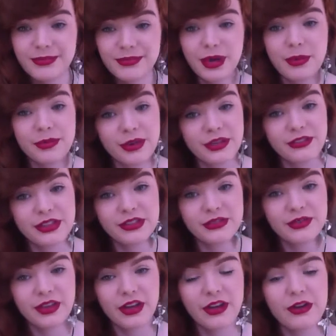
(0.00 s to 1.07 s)
a previous
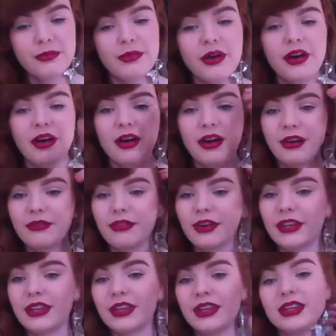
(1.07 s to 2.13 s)
video, but I
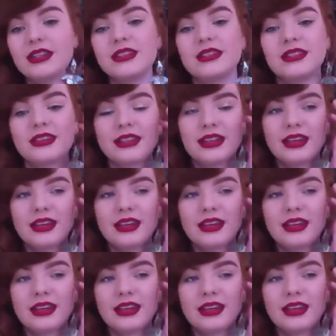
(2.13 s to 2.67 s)
find that it's,